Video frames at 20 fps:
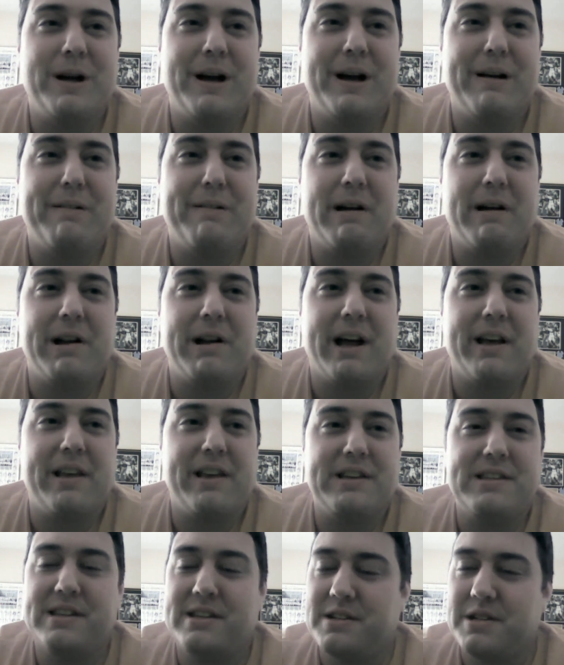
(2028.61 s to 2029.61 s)
I would
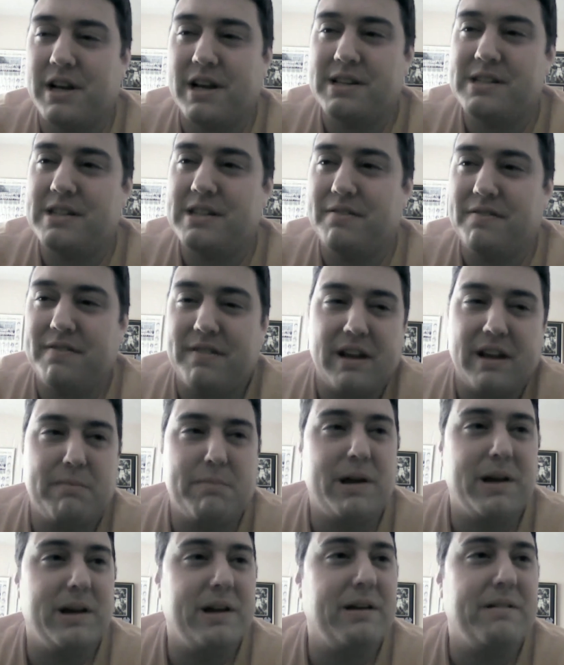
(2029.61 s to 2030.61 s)
highly suggest if
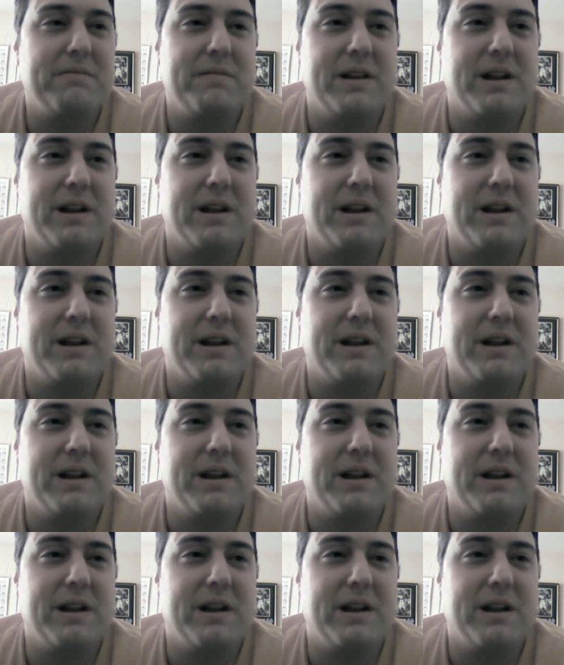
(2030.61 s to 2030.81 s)
anybody